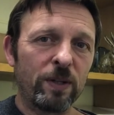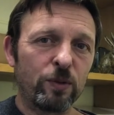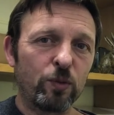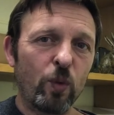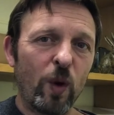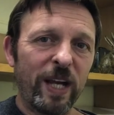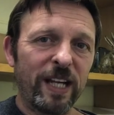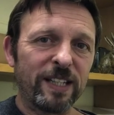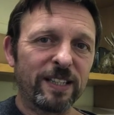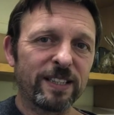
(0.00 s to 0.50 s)
and
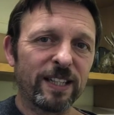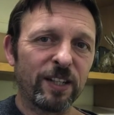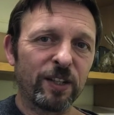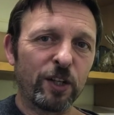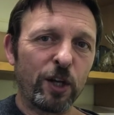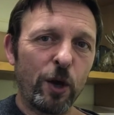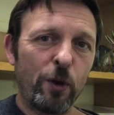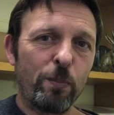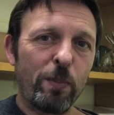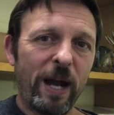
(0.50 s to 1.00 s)
wait
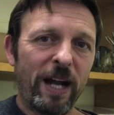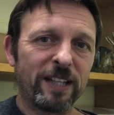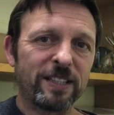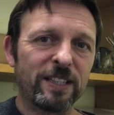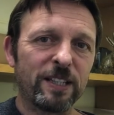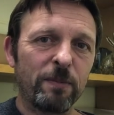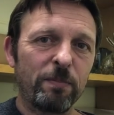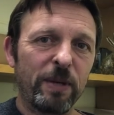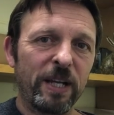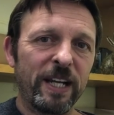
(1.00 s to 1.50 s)
and go back
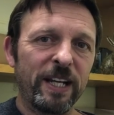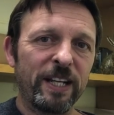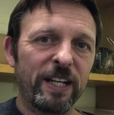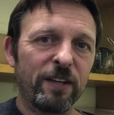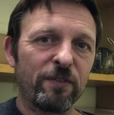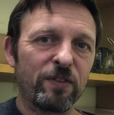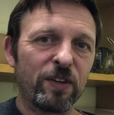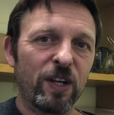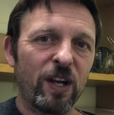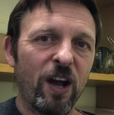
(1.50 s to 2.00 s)
to the
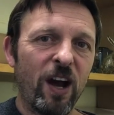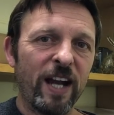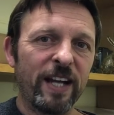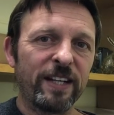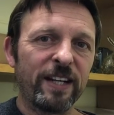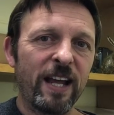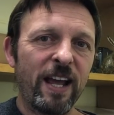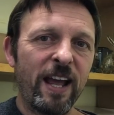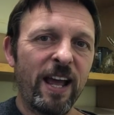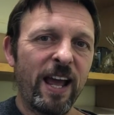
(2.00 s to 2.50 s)
beginning of the
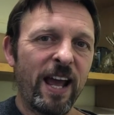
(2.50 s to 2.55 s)
line